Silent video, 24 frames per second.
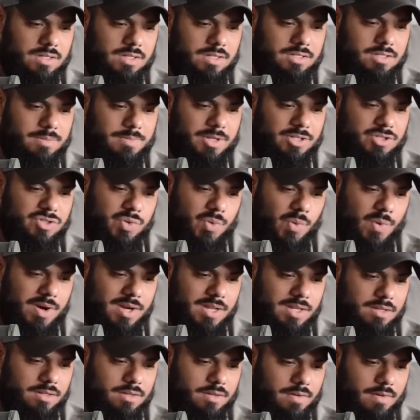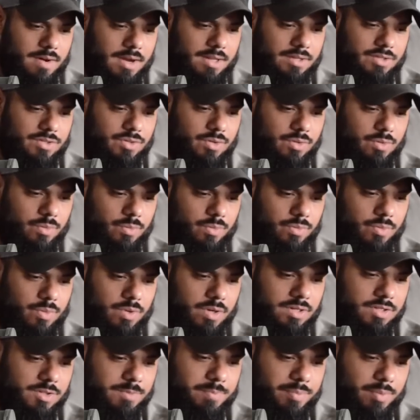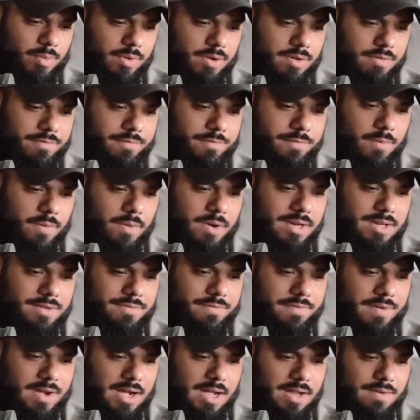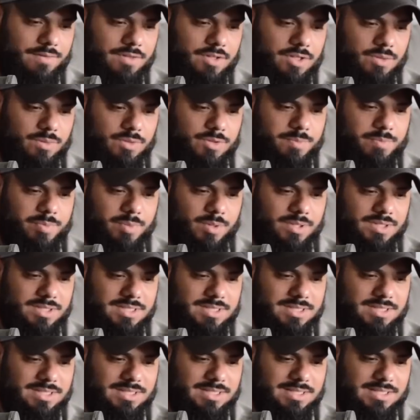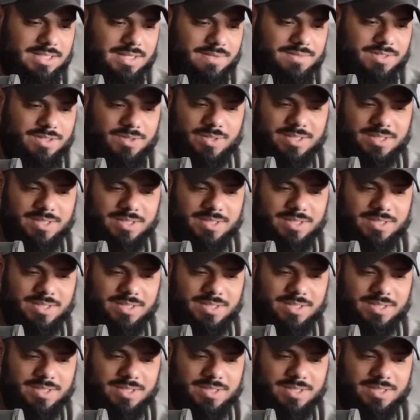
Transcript: it's about twenty, right? So one is point four eight five and the other one's point six seven.